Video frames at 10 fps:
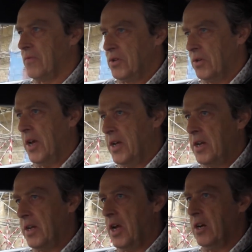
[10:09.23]
If you're getting
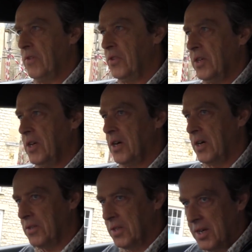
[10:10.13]
in and out of other
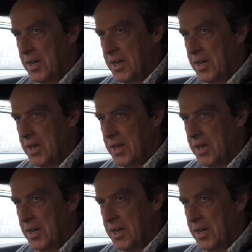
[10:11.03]
cars,